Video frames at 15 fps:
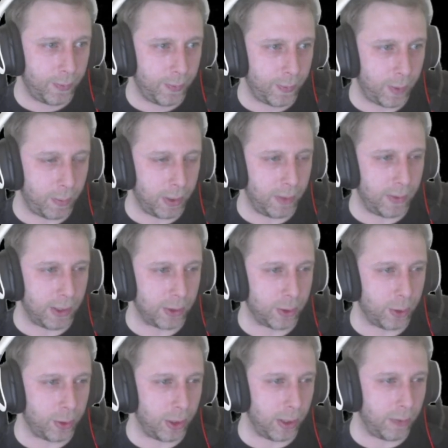I believe that's
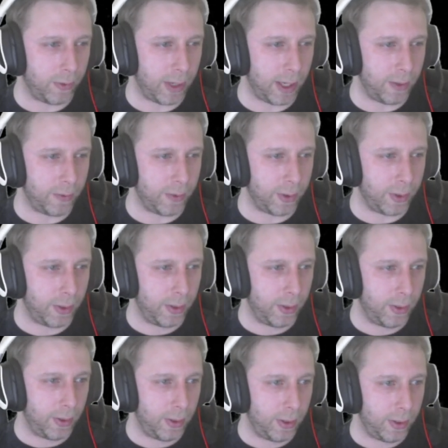called a Leviathan.
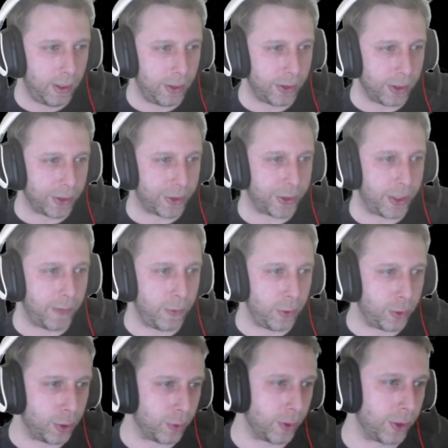This has 7
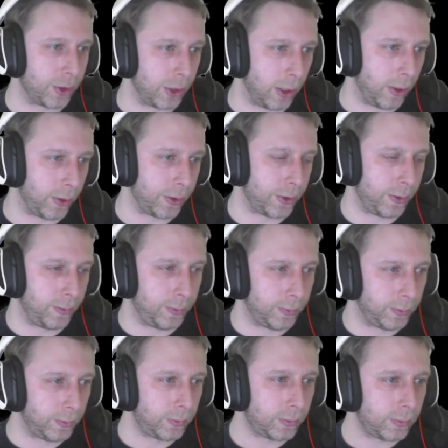turret slots,
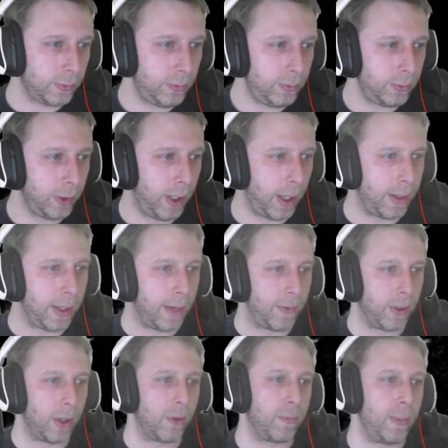and they have a
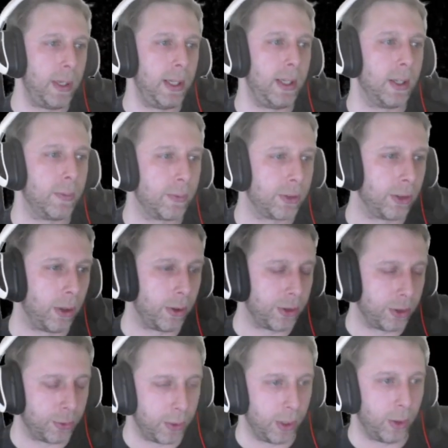lot of medium
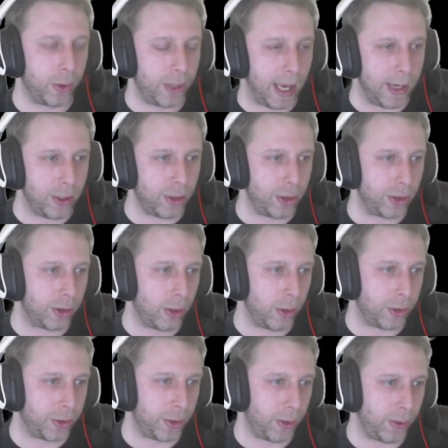slots as well, or engine
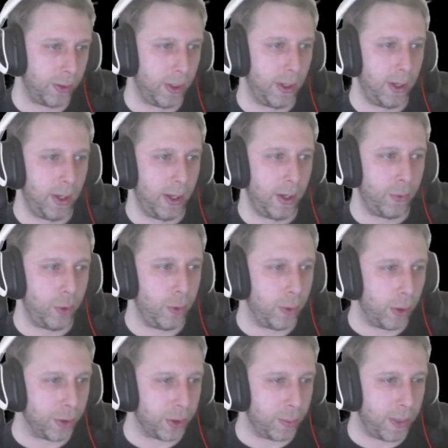slots. So
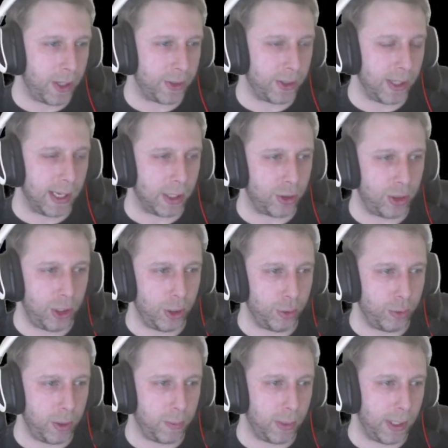Rubors are best at like shield
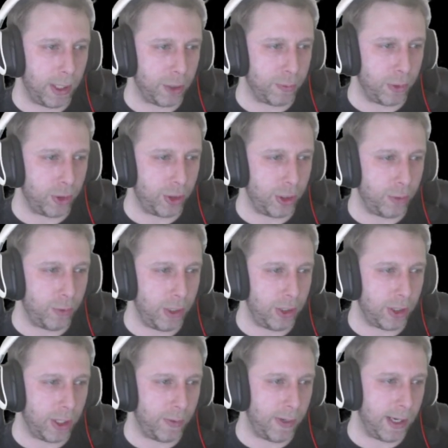replenishment, shield
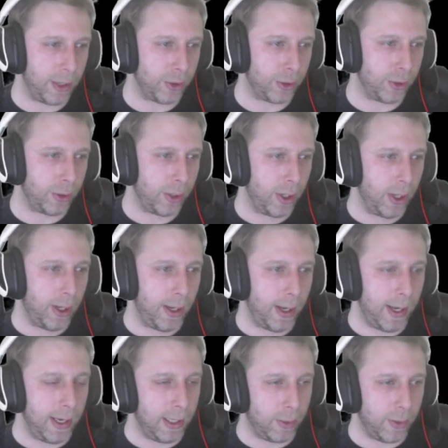regeneration,
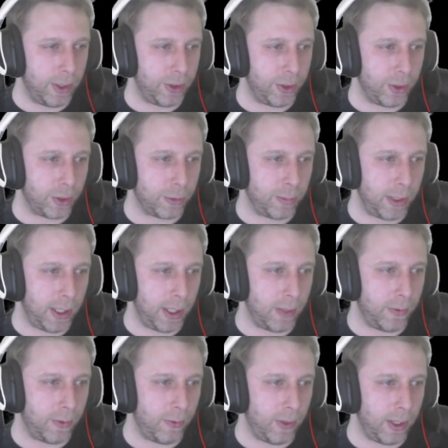increasing the speed
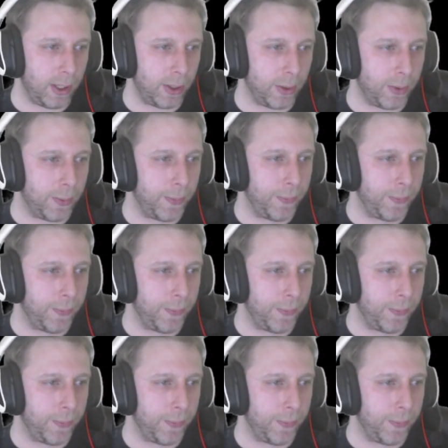of the vehicle.